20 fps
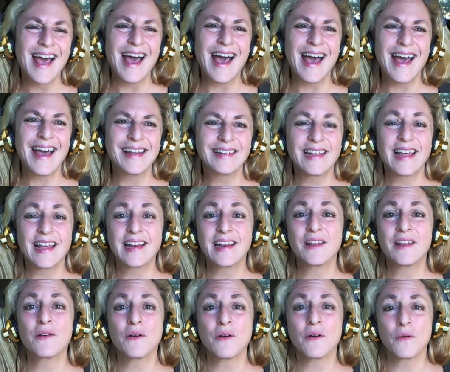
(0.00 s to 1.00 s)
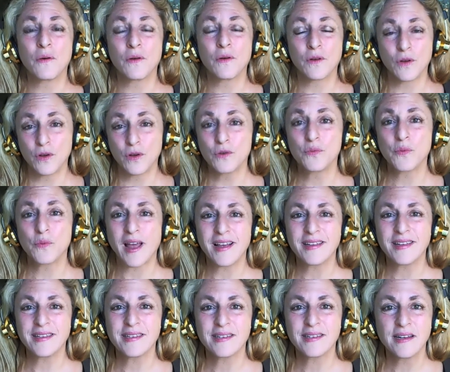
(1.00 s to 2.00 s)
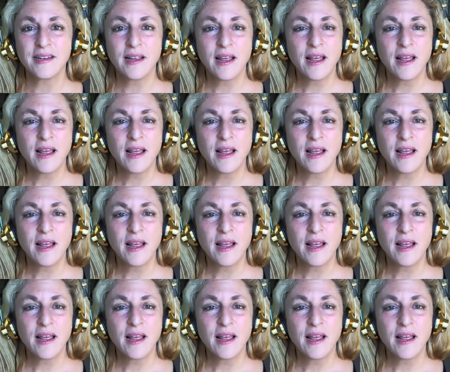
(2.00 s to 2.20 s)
and getting good rest,